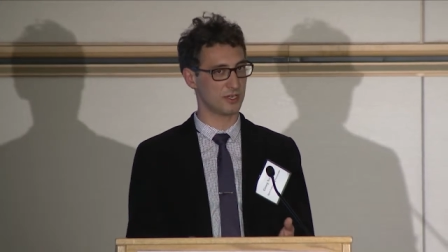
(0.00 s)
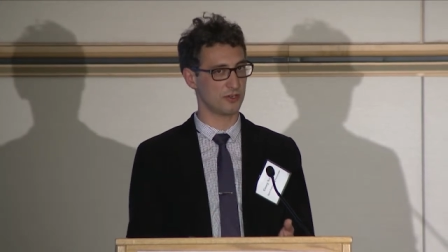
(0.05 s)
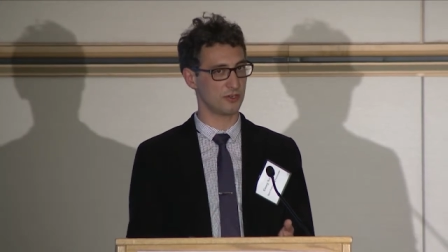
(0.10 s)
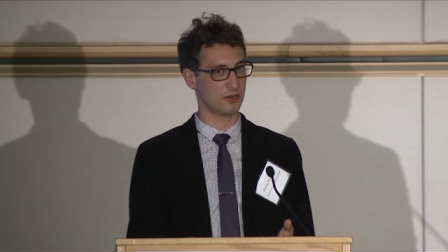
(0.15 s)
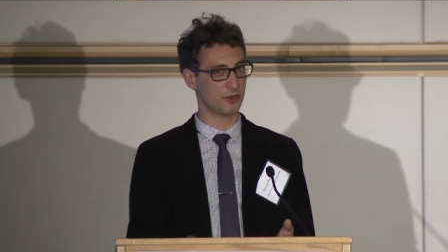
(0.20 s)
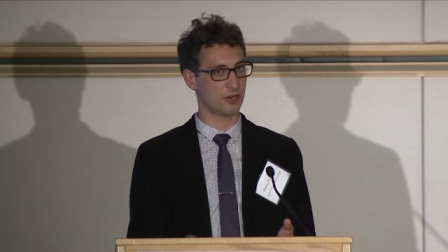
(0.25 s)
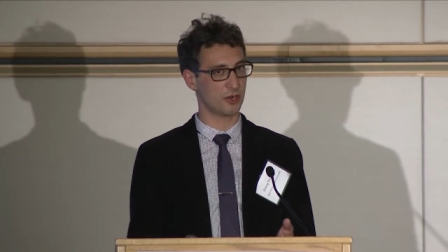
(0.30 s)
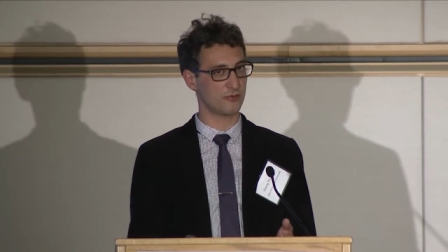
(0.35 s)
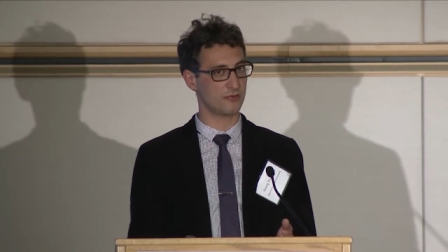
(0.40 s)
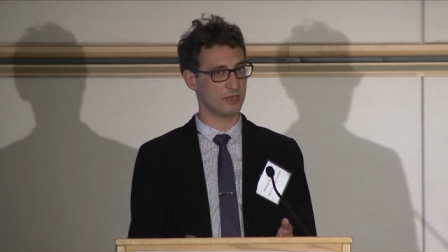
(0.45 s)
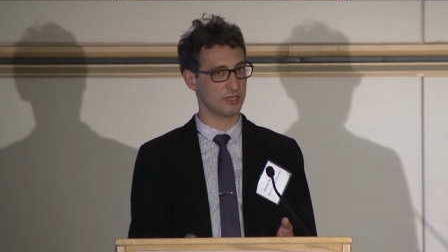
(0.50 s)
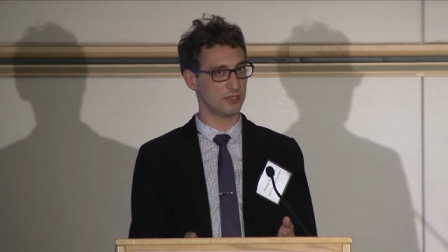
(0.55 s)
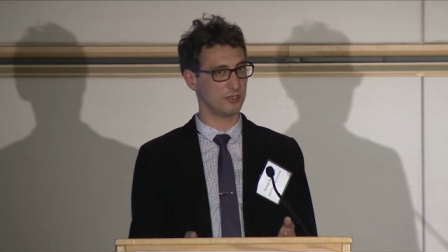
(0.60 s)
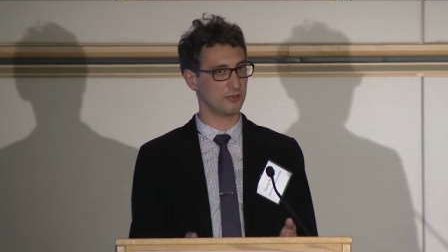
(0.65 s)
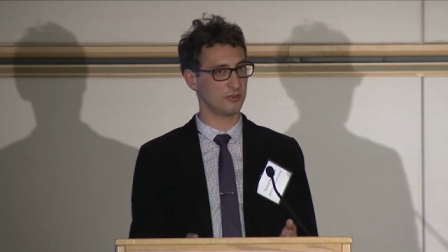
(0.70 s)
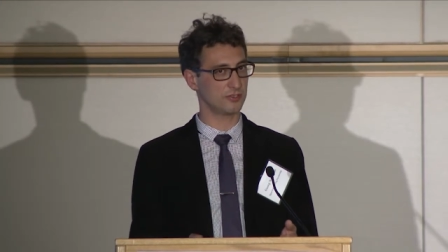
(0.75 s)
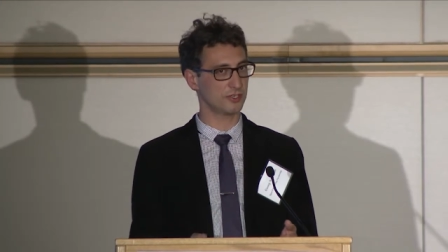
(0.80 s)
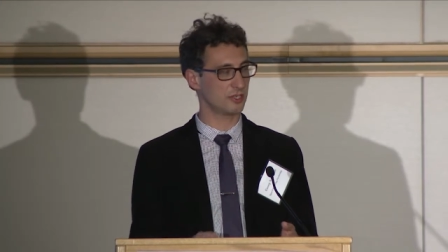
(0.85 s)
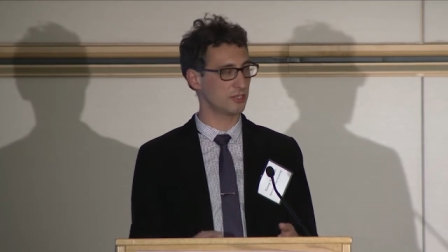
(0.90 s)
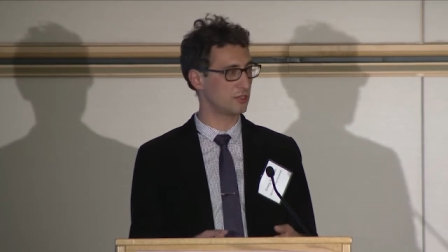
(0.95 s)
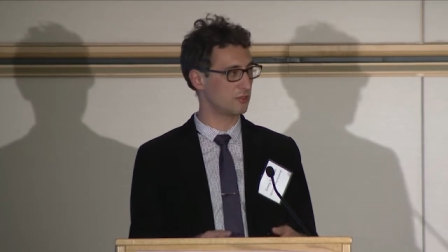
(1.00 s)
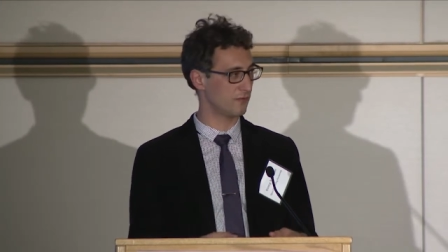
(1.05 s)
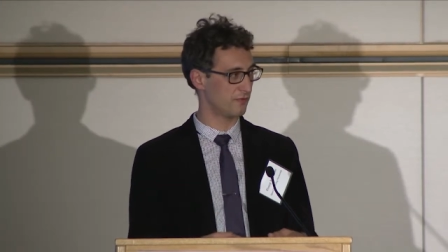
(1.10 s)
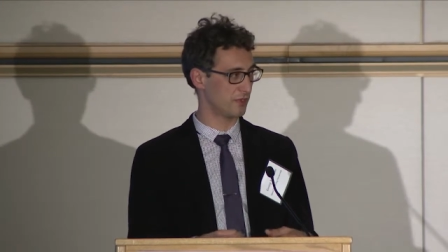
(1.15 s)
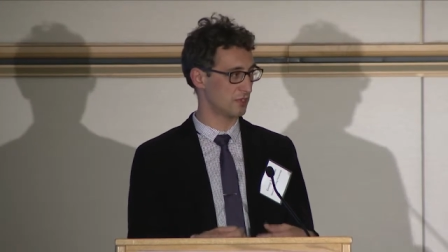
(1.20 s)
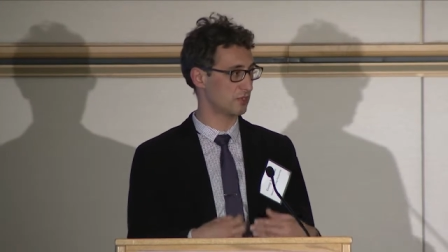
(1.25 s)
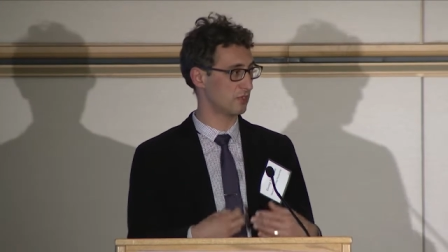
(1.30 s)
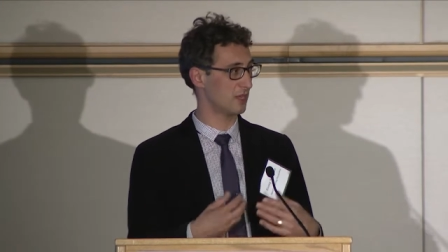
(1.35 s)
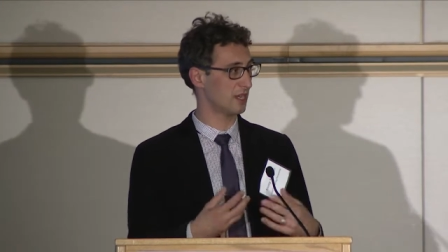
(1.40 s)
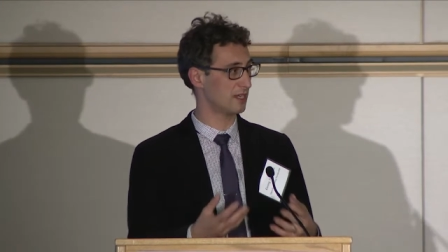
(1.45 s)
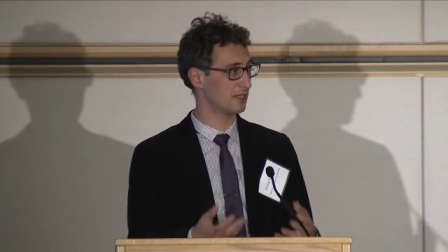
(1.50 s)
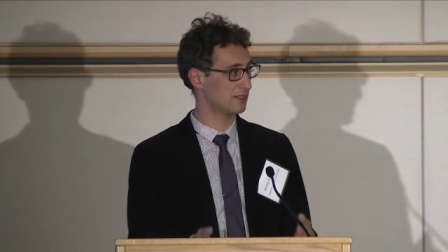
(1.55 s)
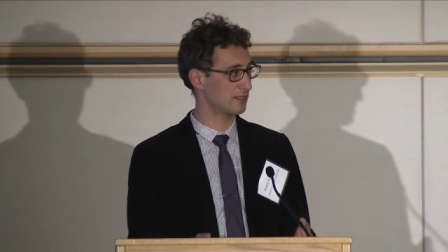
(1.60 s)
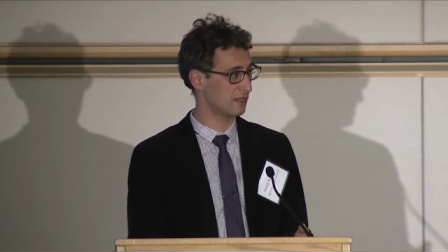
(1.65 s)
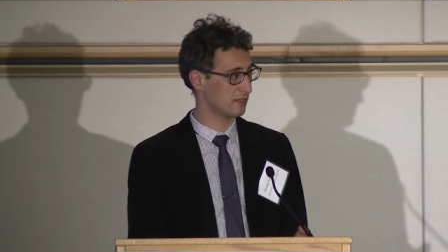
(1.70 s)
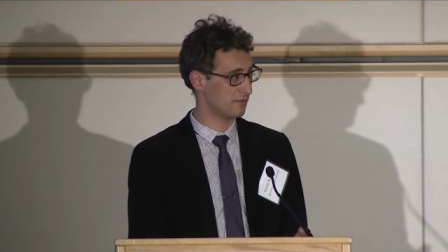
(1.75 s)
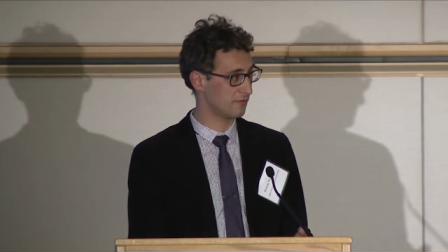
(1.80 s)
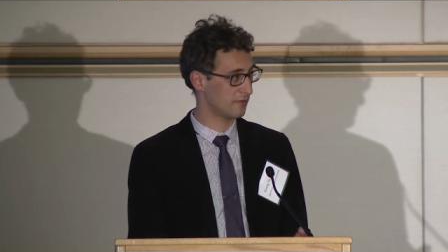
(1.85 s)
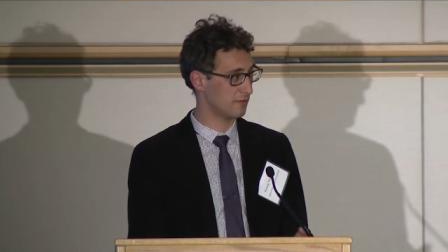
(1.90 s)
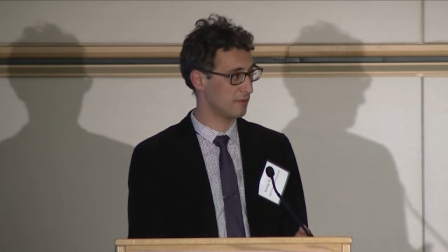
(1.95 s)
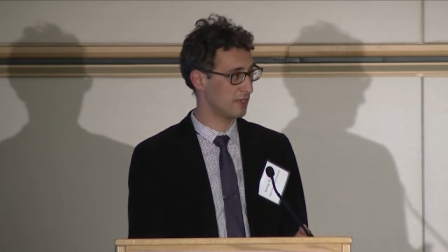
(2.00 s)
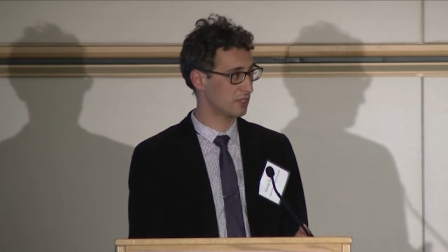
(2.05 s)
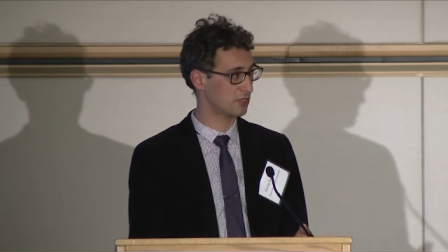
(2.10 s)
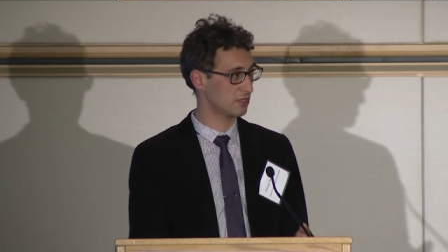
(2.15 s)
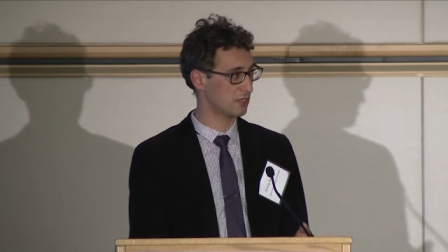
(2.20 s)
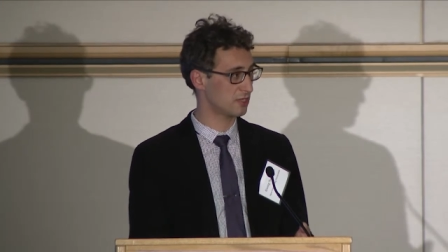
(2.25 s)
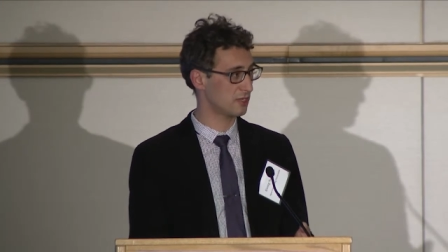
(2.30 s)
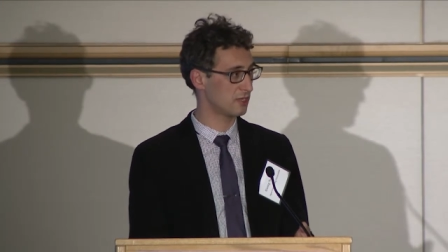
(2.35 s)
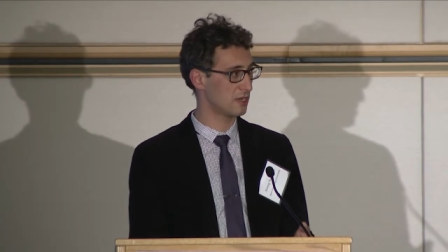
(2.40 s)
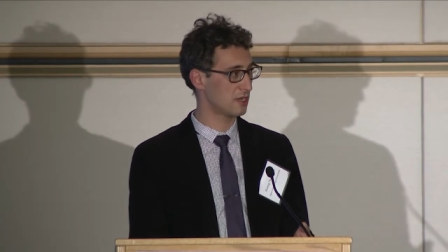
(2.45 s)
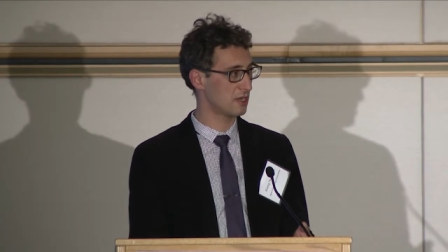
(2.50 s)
you're already using to visualize that information.